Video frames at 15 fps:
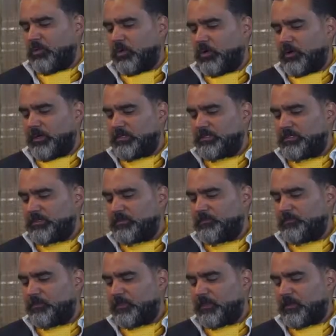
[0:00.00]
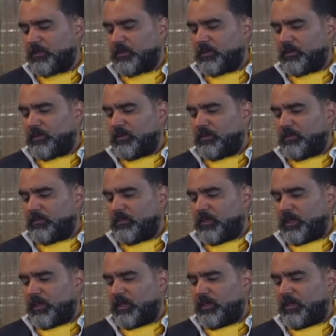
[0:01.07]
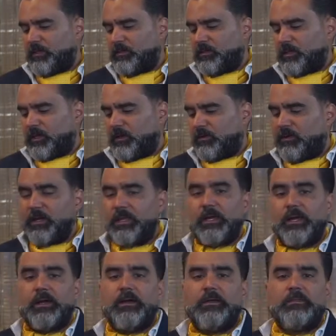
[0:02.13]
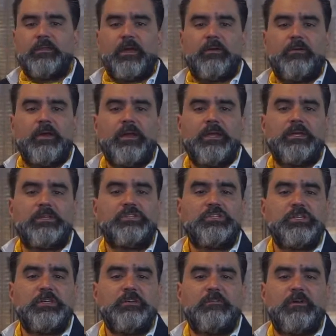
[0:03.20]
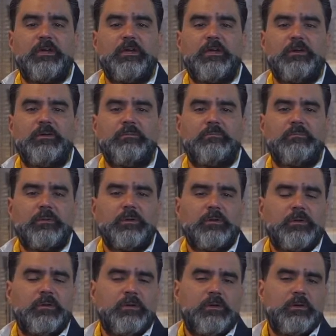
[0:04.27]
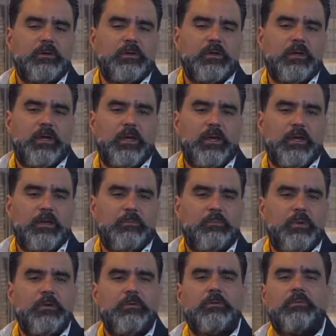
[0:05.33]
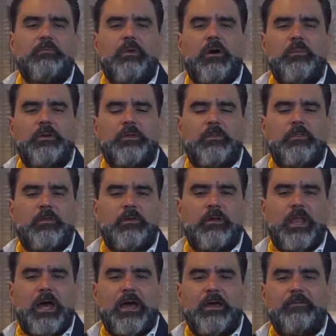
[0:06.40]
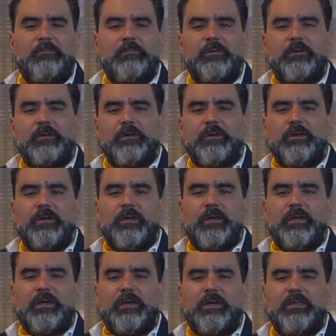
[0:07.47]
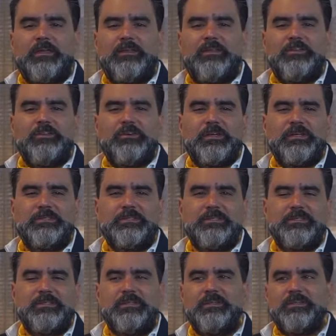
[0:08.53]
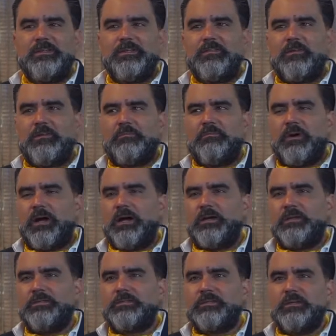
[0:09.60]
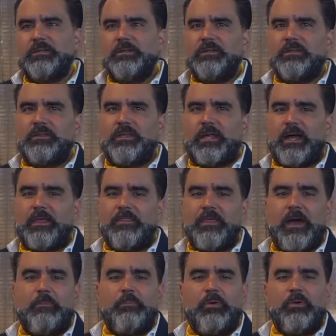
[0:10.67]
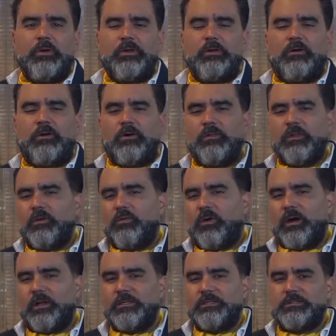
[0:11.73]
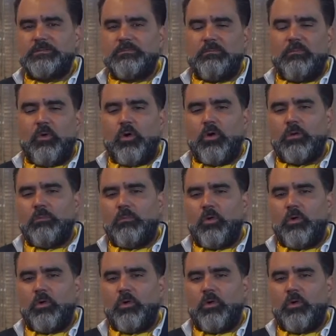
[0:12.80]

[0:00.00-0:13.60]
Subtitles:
boys, they already achieve a pivotal moment in their life, and you can see in their minds that at that point all they want is more.